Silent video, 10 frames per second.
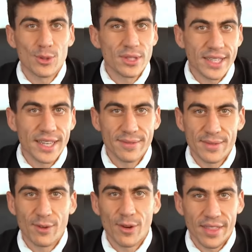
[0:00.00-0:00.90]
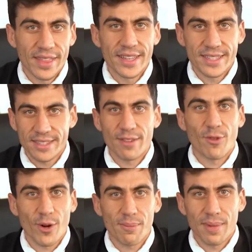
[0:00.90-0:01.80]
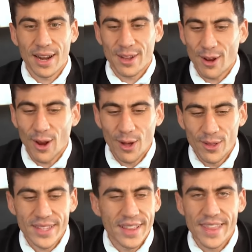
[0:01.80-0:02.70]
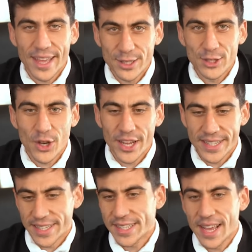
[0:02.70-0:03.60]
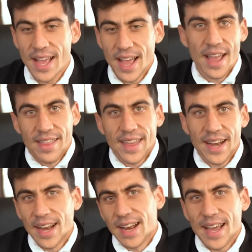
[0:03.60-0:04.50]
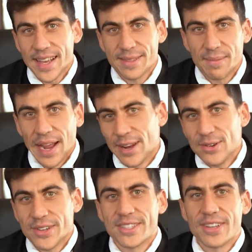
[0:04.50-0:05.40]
to seeing me with these formal clothes and they enjoyed it. And they really liked my look.